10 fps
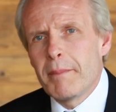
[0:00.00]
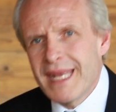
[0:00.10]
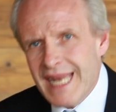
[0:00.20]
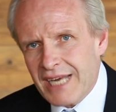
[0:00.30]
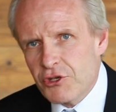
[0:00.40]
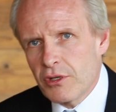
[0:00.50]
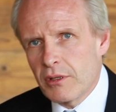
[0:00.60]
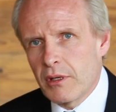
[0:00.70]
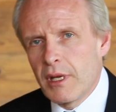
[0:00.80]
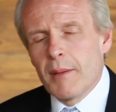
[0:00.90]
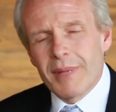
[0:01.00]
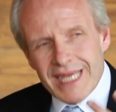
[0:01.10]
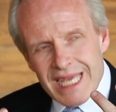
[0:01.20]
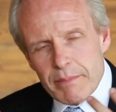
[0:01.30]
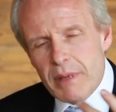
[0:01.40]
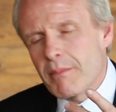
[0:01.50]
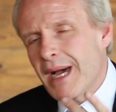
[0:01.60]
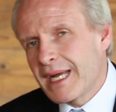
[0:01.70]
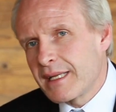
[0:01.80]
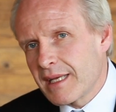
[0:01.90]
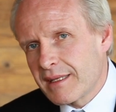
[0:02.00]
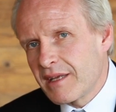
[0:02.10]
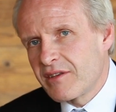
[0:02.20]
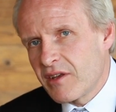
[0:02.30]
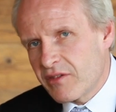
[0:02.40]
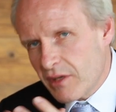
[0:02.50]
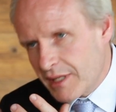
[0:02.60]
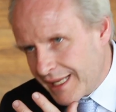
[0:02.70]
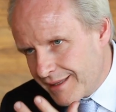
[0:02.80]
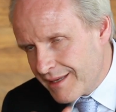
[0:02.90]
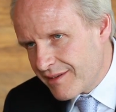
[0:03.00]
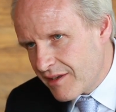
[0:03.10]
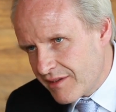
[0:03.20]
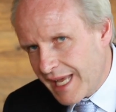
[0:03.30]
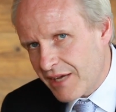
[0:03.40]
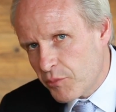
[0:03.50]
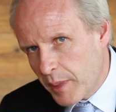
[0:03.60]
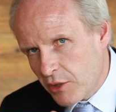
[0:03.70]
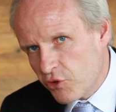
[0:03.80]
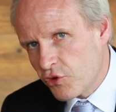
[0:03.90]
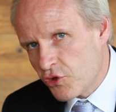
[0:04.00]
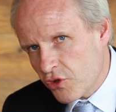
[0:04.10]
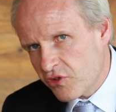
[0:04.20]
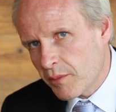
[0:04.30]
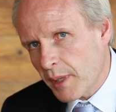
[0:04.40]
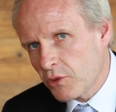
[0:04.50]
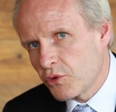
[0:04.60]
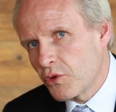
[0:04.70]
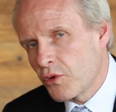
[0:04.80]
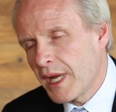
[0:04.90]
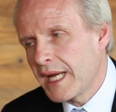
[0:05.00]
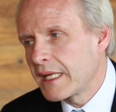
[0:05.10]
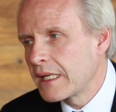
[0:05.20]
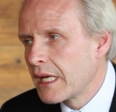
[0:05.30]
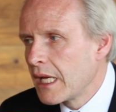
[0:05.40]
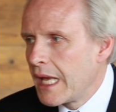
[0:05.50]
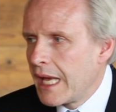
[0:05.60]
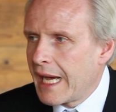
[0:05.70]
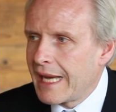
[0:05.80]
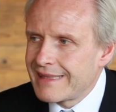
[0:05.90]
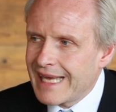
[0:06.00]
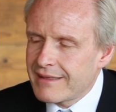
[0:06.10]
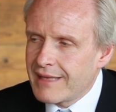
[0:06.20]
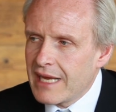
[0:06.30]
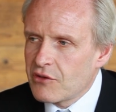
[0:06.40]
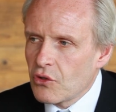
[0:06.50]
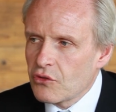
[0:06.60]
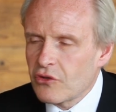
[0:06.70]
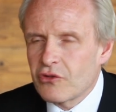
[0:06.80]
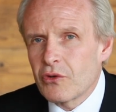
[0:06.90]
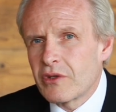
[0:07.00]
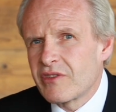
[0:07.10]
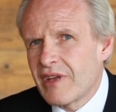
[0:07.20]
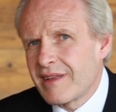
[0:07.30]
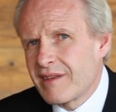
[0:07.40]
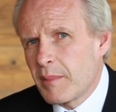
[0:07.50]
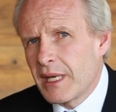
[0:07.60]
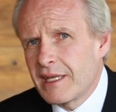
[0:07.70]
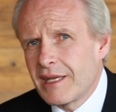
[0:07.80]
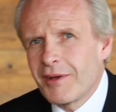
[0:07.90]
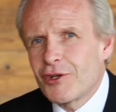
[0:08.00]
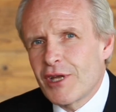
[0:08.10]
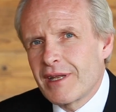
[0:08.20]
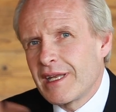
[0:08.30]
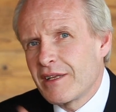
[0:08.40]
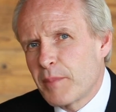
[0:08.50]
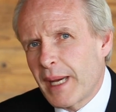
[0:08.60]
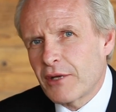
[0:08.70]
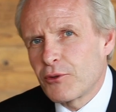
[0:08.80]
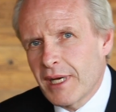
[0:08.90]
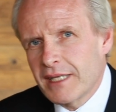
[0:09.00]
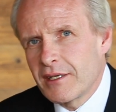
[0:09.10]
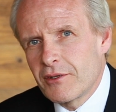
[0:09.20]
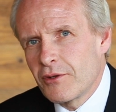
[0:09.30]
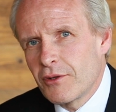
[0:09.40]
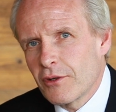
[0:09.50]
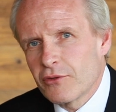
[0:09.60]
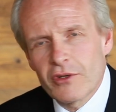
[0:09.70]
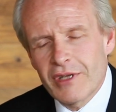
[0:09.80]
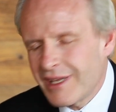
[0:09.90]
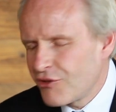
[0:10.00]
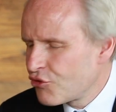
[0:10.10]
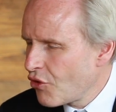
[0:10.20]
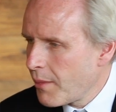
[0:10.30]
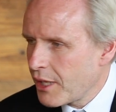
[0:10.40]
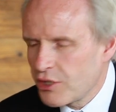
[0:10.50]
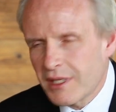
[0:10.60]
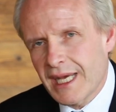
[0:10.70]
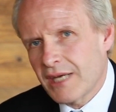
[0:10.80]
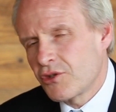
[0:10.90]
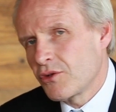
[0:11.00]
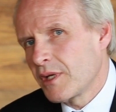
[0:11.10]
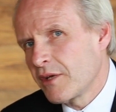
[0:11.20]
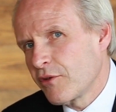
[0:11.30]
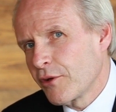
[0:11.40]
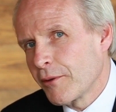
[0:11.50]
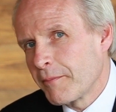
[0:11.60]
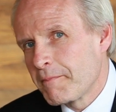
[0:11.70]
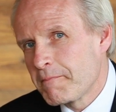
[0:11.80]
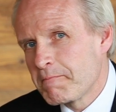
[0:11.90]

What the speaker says: be natural, but keep in mind that this is the experience you're just about to create. And that takes also certain sensibility, which then leads back to attitude. You know? So there is so much attached to this. You know?